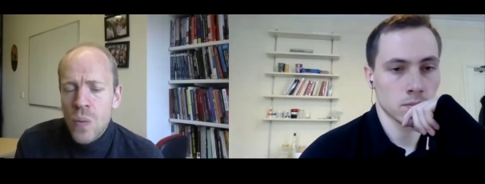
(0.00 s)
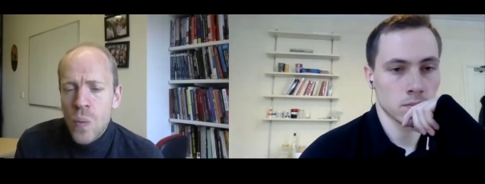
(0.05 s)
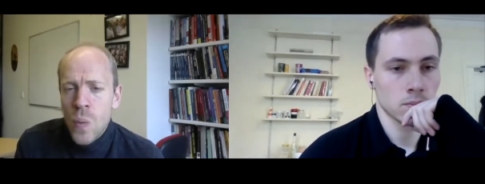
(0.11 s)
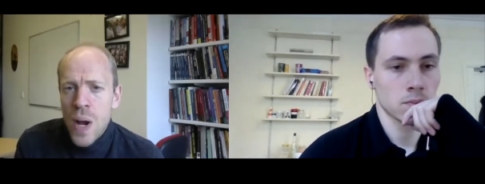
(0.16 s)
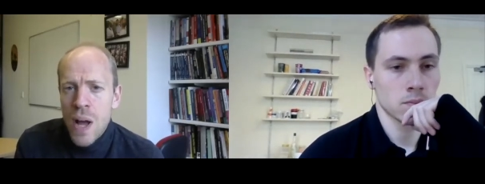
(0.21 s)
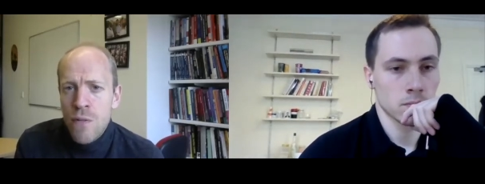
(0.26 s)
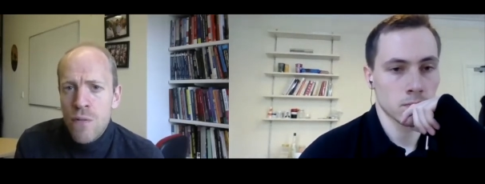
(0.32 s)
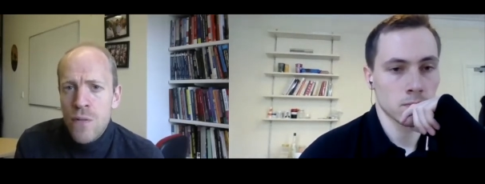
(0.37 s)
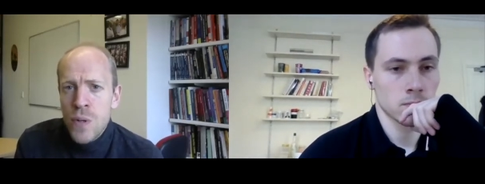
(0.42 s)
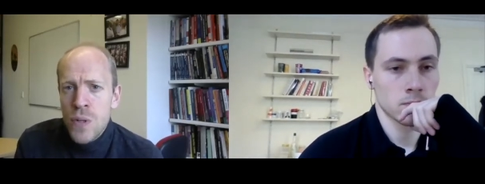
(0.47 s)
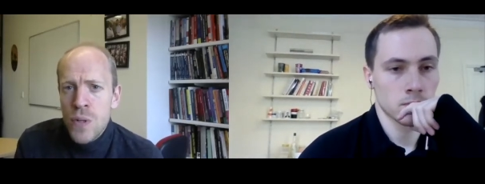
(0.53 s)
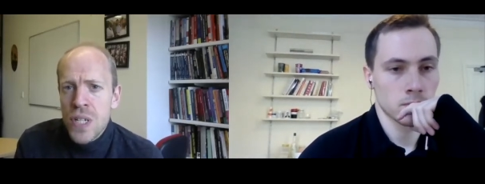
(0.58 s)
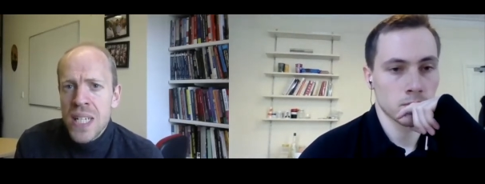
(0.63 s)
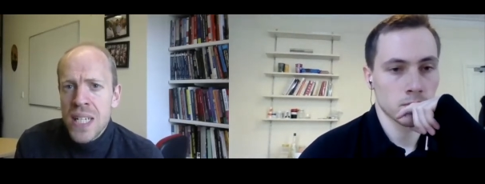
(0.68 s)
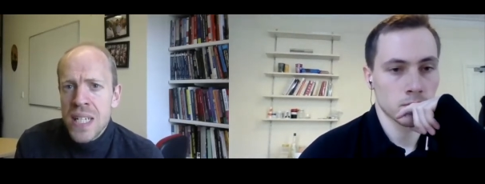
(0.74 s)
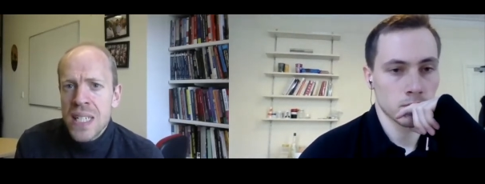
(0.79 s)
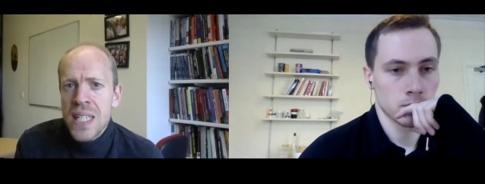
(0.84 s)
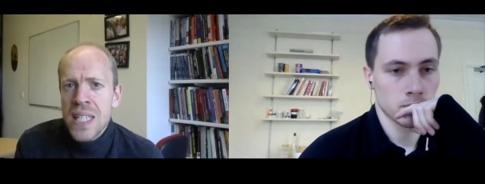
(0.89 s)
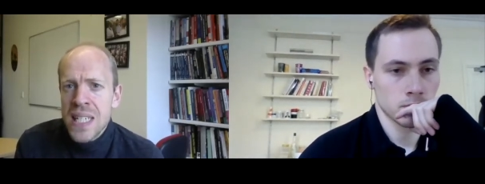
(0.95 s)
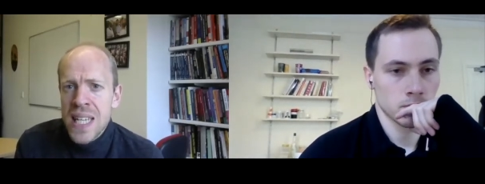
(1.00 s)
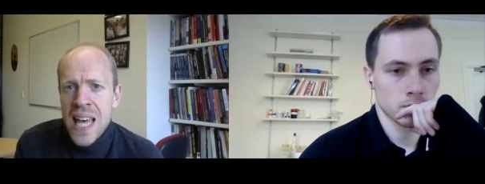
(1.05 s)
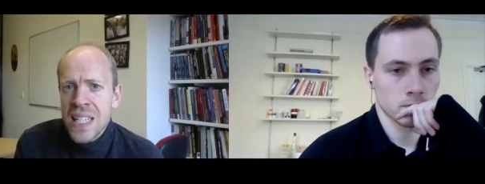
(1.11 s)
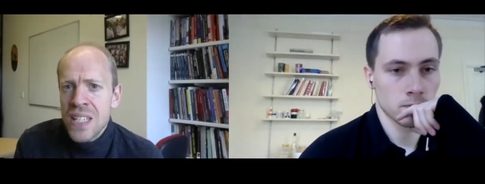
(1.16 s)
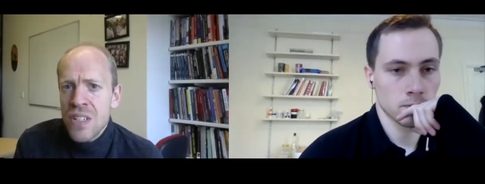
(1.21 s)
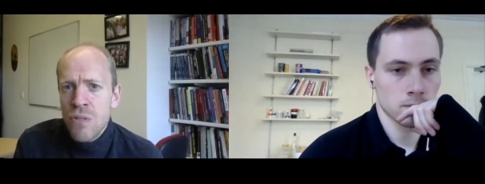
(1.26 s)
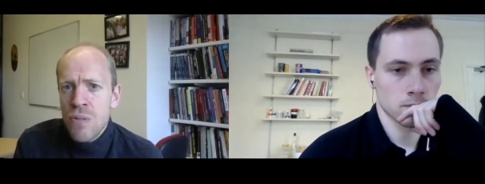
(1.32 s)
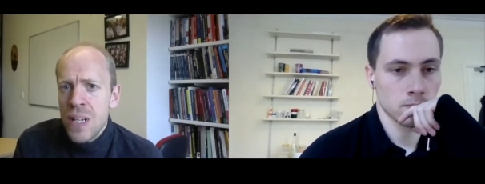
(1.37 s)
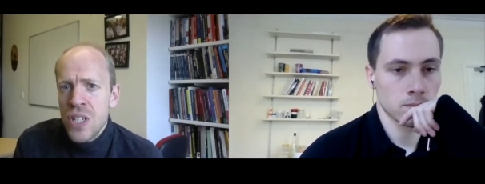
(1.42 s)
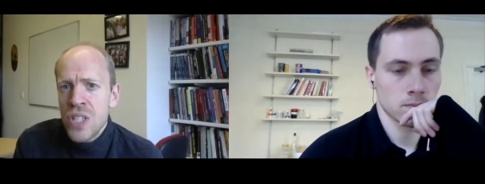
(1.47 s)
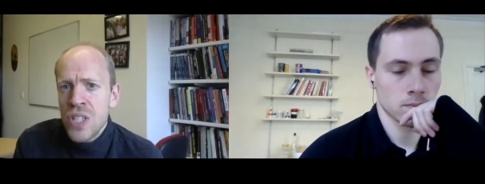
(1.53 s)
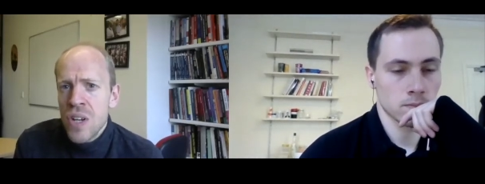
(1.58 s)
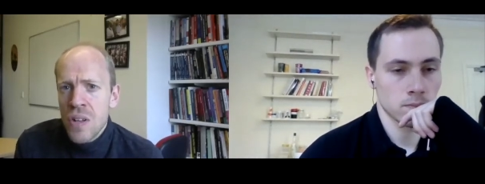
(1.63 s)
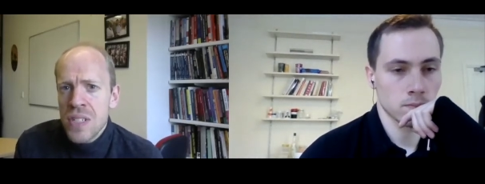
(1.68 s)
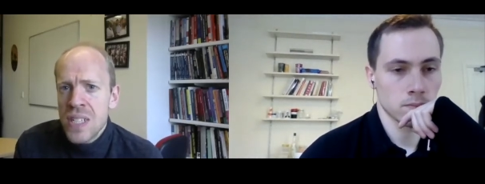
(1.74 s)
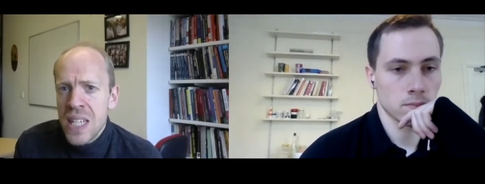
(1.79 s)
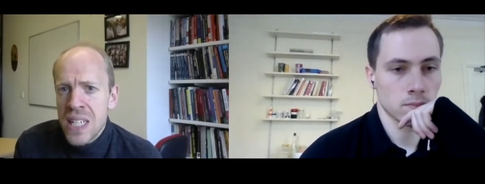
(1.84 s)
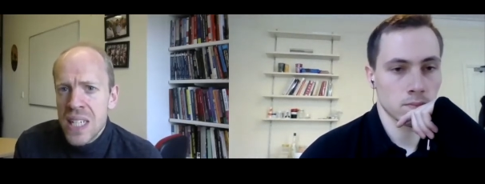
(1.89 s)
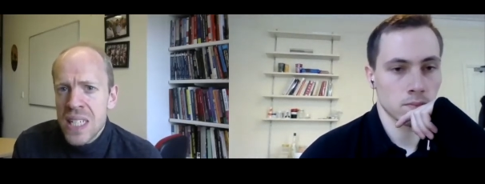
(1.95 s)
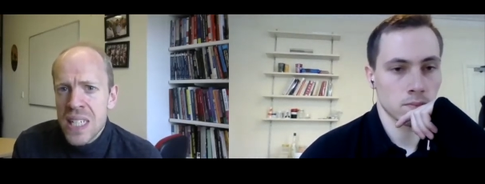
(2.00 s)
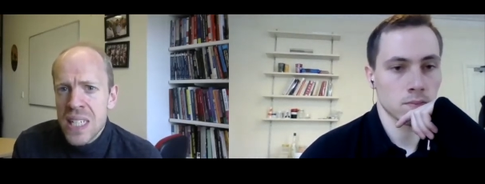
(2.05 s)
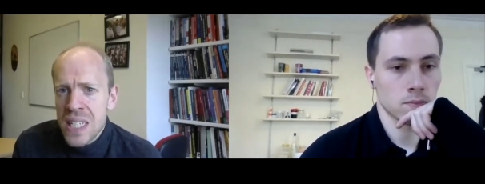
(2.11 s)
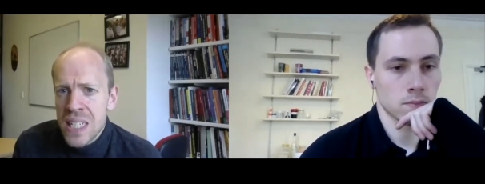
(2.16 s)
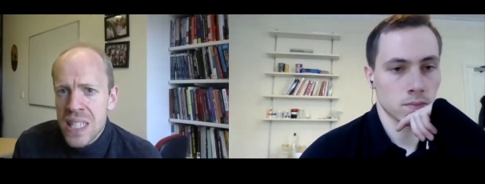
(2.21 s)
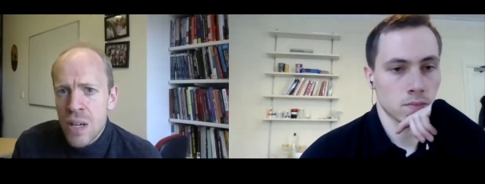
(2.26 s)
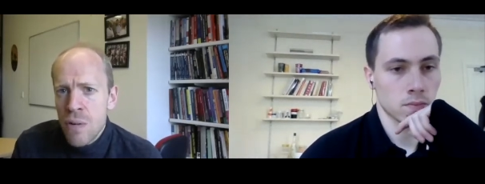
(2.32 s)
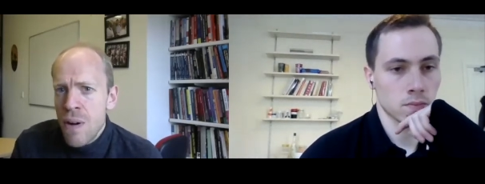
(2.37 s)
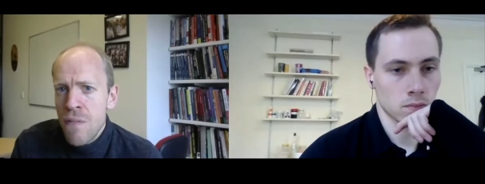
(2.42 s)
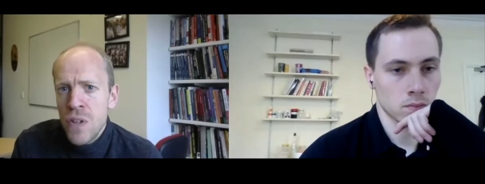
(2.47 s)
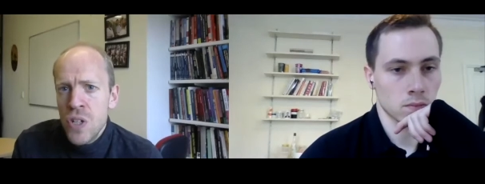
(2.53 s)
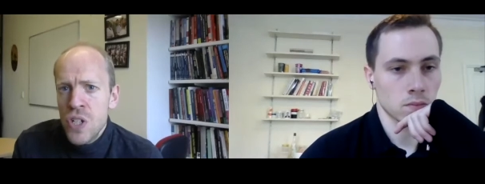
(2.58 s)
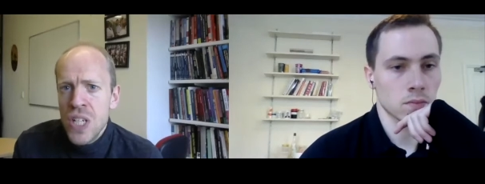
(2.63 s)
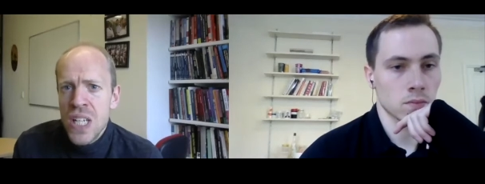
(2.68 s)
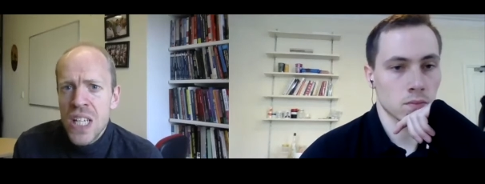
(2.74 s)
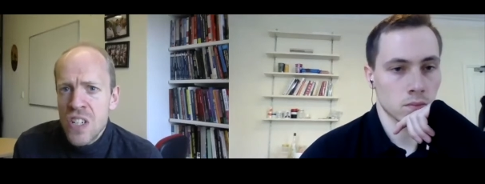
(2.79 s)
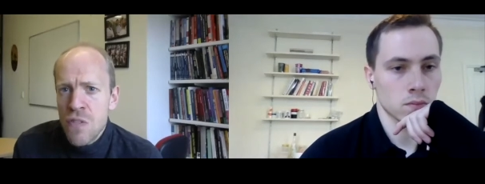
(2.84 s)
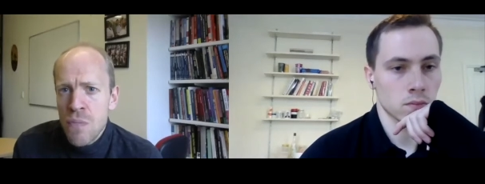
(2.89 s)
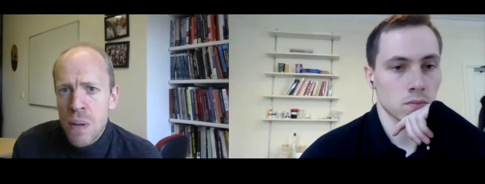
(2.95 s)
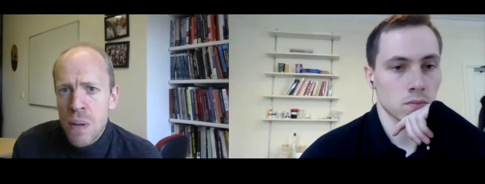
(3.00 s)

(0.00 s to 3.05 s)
Speaker 1: where food assistance hasn't reached non citizens, so refugees have been